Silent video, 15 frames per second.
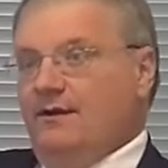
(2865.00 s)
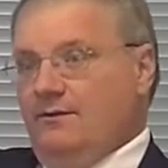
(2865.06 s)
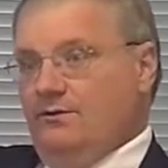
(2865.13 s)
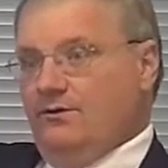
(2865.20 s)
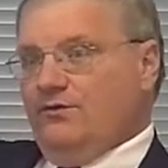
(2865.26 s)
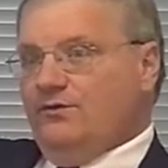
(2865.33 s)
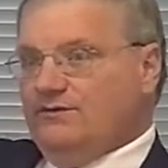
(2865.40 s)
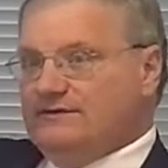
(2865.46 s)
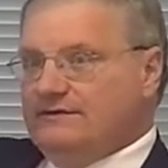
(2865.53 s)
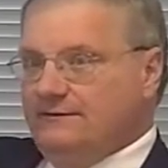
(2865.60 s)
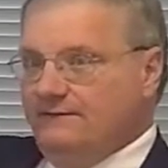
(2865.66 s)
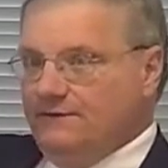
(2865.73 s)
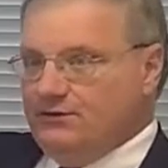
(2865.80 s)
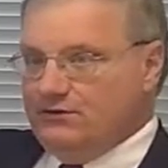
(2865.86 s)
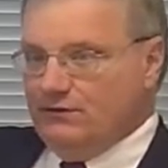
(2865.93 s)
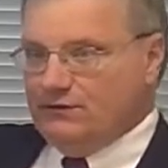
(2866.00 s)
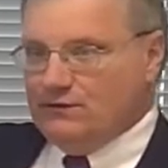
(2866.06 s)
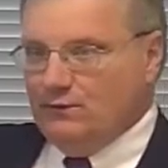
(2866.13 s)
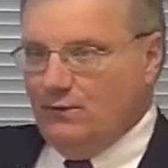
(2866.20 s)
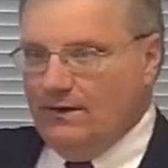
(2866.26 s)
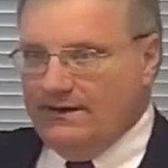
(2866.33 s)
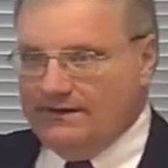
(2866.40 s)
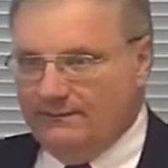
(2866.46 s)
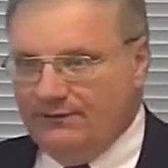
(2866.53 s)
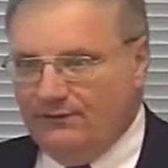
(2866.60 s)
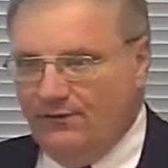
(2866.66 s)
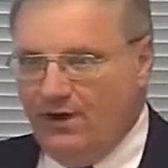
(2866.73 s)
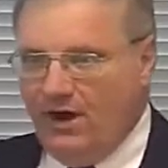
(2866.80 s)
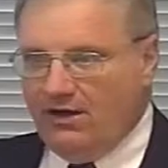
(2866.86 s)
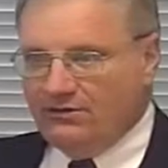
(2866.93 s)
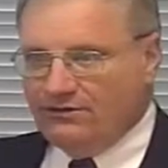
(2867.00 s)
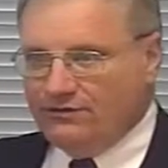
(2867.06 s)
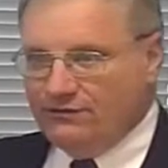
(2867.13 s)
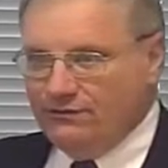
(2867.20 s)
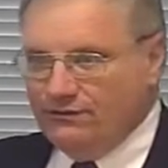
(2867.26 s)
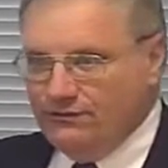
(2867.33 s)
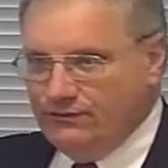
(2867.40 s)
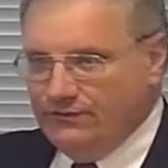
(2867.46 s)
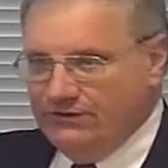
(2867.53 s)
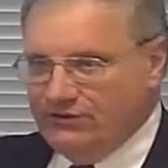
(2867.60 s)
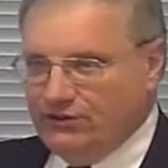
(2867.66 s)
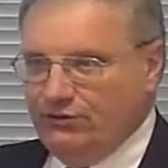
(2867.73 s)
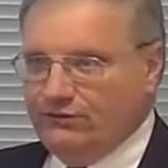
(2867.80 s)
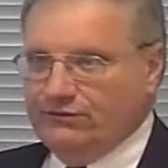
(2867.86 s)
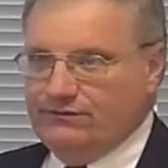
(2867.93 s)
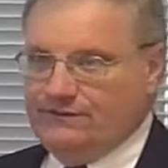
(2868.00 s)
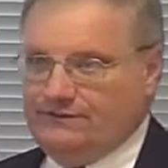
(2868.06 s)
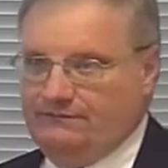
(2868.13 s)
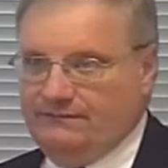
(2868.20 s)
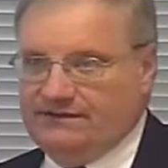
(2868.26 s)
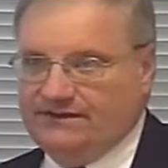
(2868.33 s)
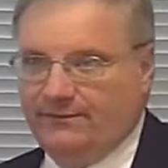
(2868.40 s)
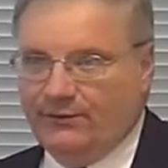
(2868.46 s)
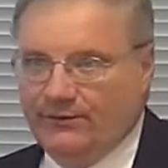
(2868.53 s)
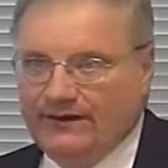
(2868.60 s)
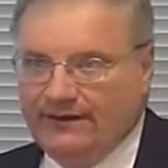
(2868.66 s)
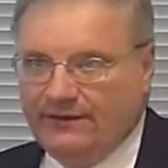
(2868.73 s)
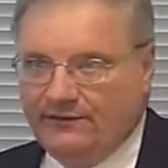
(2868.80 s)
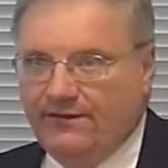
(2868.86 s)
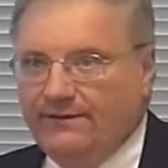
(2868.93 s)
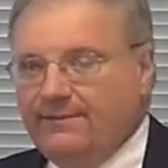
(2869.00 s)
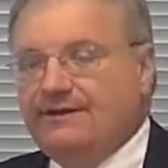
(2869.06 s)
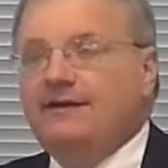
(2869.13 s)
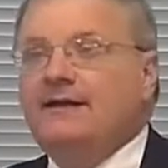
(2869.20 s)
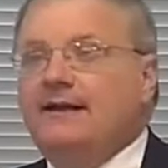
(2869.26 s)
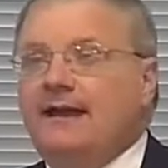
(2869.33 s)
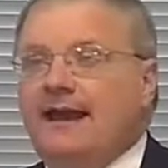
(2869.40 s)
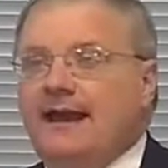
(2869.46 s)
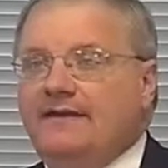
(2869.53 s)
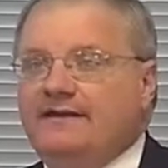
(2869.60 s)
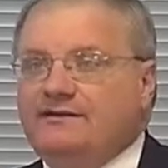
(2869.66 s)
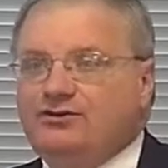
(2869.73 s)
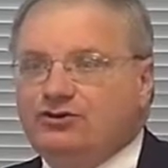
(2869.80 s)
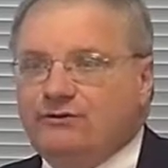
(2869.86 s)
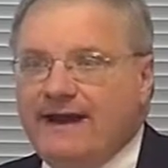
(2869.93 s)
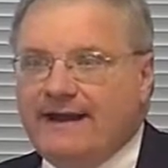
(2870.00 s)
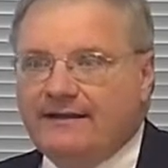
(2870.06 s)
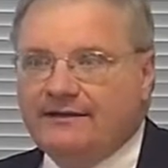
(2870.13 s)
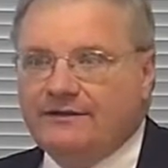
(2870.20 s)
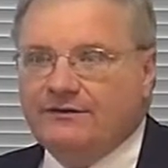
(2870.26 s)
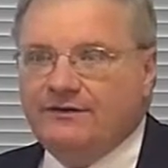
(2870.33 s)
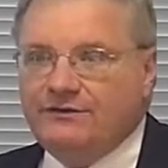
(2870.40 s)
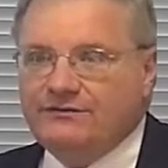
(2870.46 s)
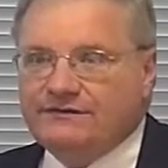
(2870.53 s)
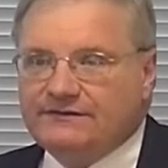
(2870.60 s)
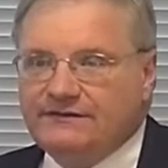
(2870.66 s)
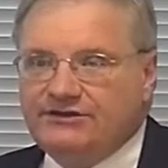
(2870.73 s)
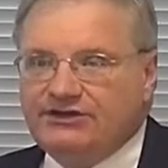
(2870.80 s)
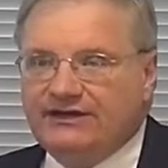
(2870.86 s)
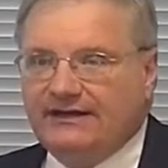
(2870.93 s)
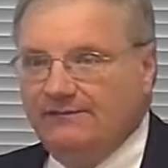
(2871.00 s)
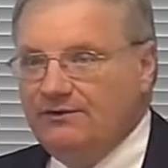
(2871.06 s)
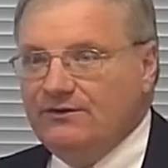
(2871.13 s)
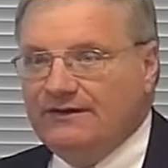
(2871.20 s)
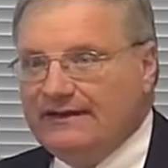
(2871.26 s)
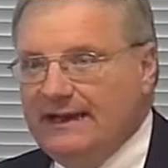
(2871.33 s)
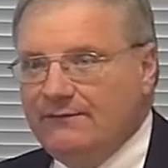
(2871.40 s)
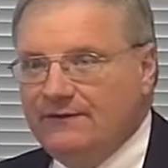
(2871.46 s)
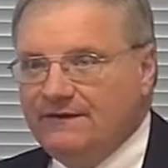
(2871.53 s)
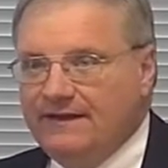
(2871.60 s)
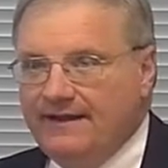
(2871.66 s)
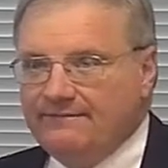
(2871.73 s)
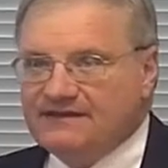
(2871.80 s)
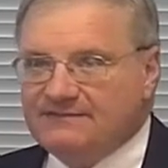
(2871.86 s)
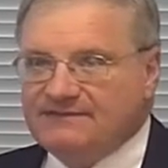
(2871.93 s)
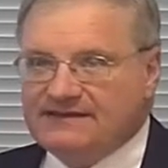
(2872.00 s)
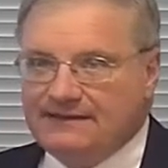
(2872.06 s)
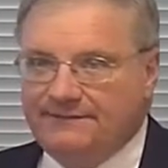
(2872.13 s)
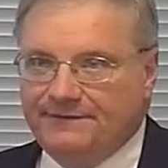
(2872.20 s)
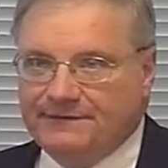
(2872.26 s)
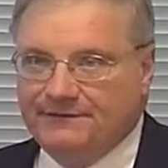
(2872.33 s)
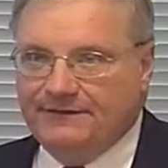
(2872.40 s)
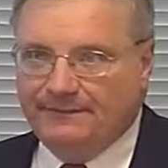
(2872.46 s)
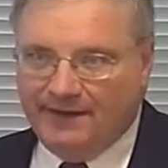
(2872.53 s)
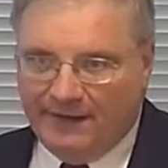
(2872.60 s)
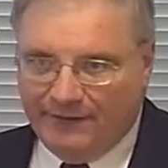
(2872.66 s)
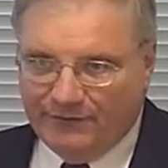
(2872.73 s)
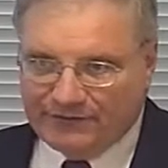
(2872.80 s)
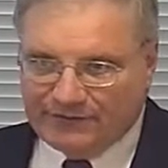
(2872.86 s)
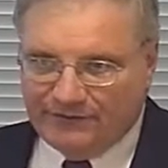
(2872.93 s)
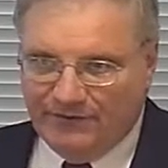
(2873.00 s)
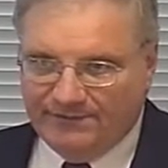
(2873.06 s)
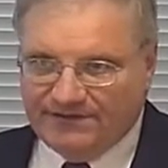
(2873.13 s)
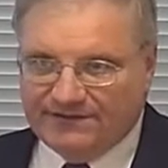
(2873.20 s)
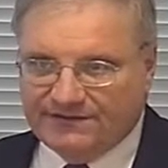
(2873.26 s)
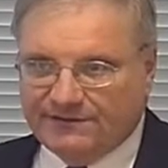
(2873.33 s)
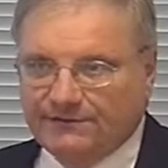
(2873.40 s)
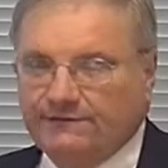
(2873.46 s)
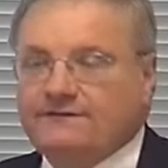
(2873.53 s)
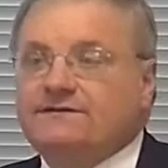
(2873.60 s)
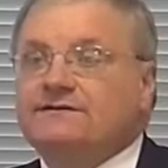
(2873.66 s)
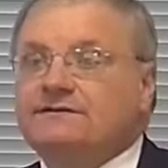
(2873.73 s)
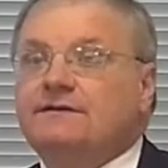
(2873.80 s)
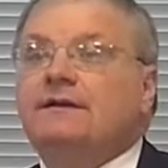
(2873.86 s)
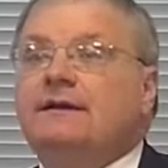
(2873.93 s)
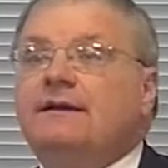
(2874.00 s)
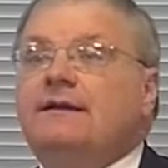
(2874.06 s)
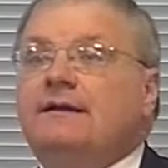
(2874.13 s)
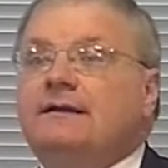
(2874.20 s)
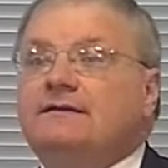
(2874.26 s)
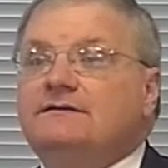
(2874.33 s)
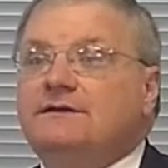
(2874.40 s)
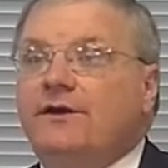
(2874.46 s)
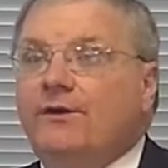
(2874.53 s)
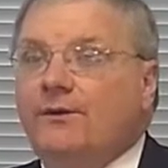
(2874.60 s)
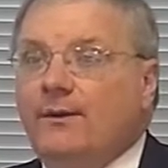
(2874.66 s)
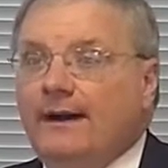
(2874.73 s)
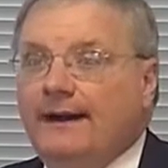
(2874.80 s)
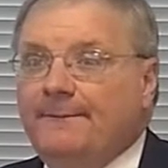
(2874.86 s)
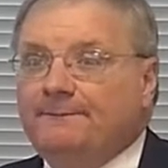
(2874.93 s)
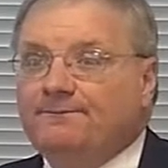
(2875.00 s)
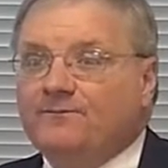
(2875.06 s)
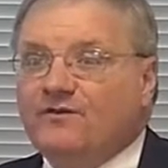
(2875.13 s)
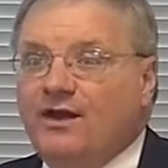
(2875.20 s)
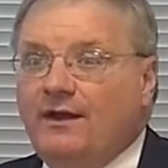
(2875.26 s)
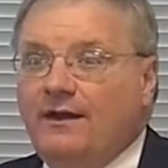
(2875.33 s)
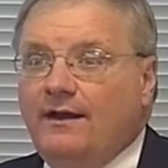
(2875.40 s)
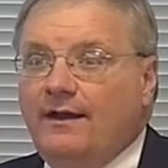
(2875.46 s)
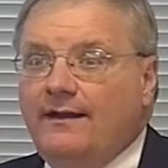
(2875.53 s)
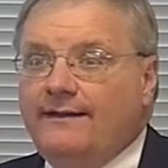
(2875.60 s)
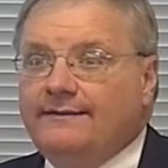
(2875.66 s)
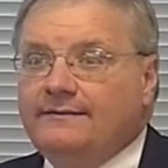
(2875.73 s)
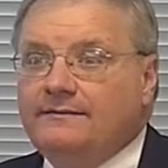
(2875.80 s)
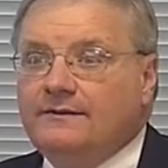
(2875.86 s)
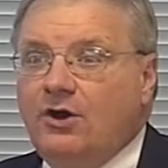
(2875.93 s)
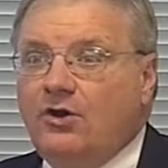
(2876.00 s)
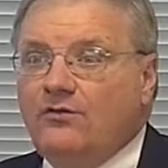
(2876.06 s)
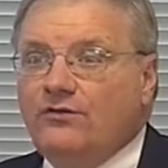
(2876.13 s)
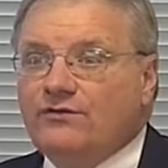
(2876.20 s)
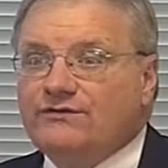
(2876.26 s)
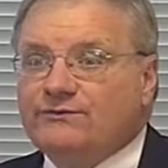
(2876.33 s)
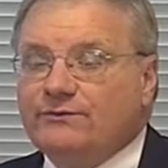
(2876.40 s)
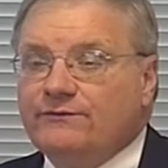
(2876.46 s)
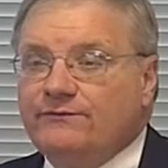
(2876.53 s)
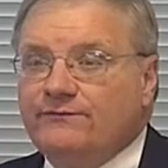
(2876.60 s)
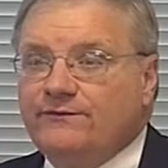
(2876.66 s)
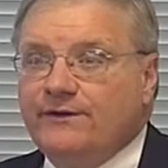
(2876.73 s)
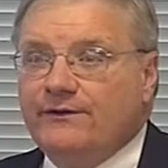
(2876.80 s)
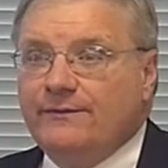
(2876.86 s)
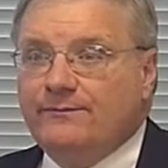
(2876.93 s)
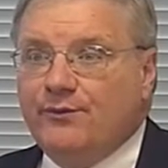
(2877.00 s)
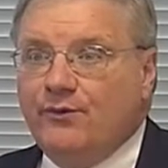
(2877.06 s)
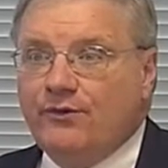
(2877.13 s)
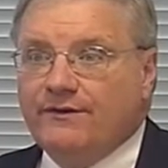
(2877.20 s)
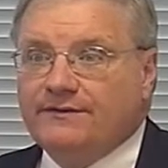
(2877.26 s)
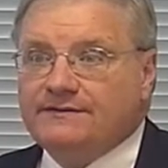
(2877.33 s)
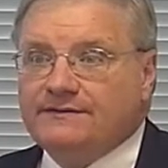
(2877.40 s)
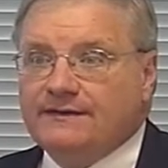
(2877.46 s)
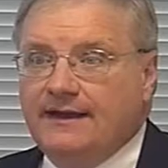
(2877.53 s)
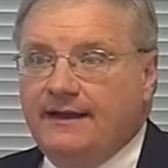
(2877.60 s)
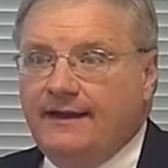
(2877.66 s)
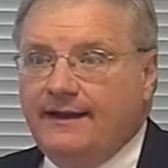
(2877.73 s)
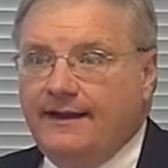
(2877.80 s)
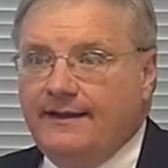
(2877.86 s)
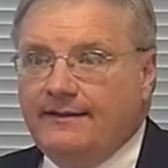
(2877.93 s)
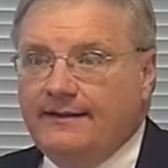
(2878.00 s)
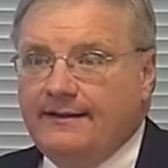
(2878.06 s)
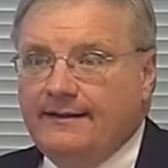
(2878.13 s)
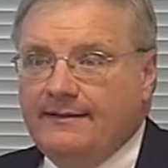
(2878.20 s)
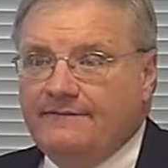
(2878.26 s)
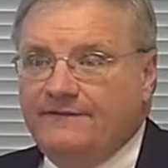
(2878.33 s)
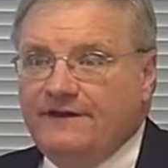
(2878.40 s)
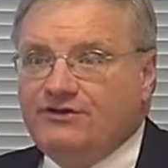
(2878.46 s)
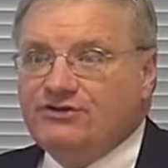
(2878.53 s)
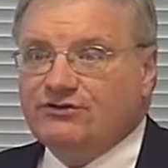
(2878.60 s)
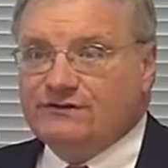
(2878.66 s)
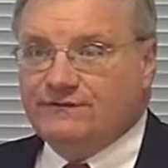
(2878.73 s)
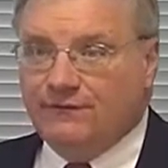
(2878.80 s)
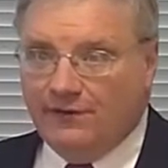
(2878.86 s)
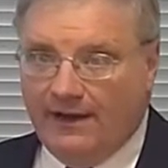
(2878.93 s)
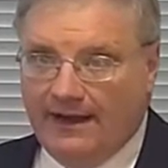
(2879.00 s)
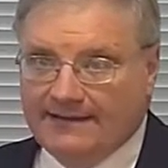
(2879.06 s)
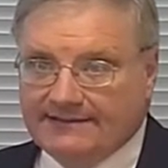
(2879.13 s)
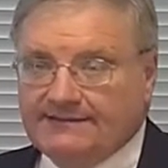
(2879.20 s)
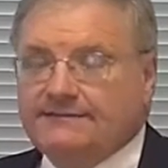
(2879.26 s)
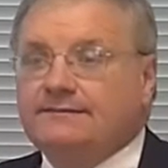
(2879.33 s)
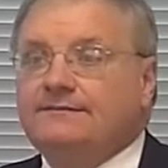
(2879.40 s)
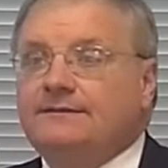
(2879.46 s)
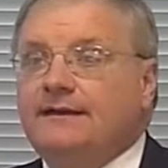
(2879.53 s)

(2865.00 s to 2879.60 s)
or those individuals who want to belong to the children's summer reading club, and then track their usage and communicate with them specifically about those clubs and services. So all those were very important features for us.